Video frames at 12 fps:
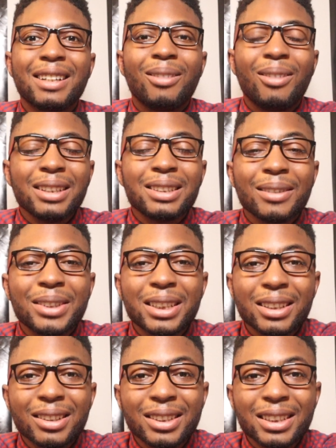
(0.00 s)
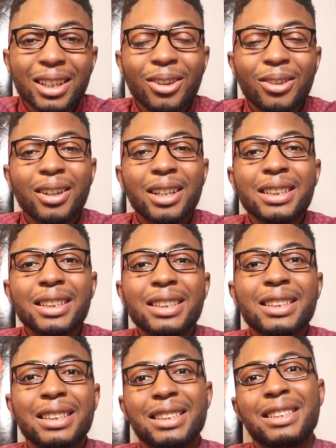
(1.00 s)
What's up, sickle cell
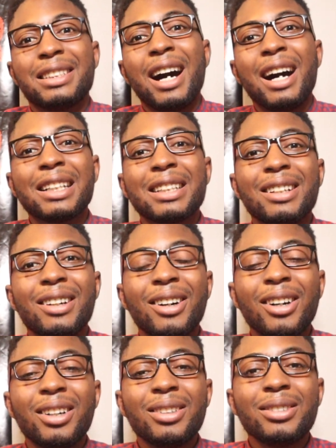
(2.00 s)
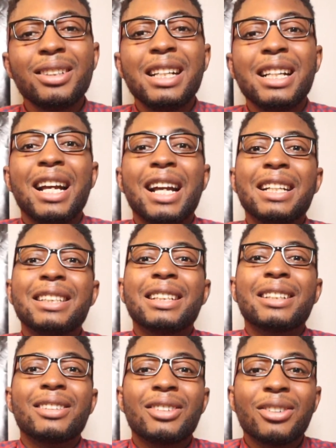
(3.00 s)
warriors? It's Dr. O, and
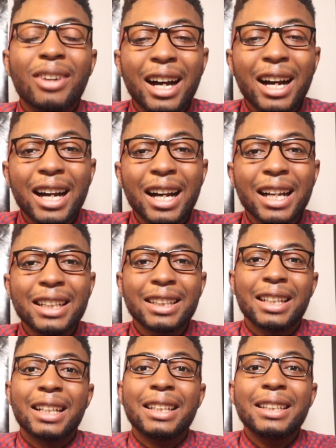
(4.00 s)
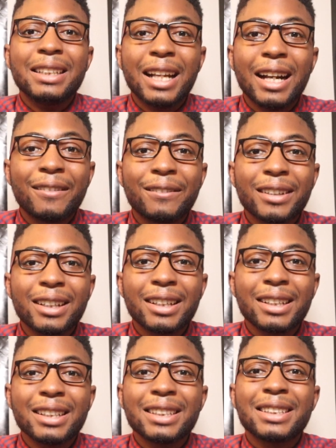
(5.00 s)
the grind
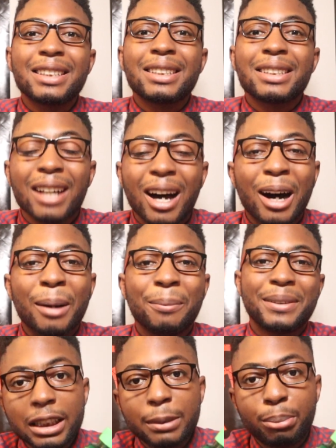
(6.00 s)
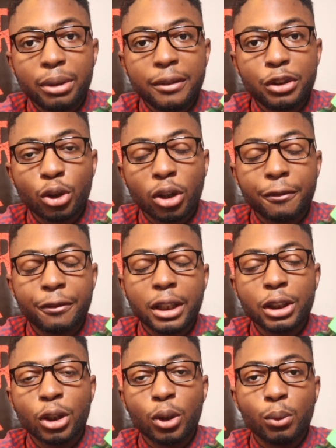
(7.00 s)
never stops. This brief short
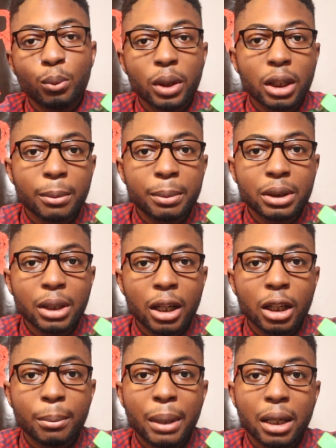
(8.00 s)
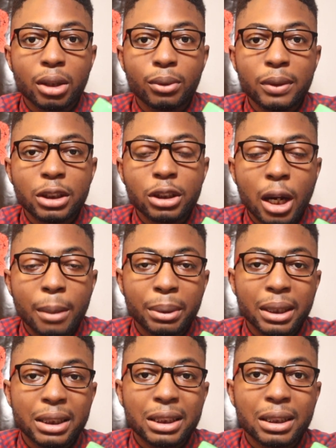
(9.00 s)
video, we're going to be talking about three
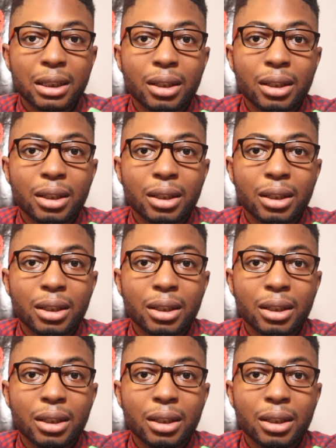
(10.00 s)
topics.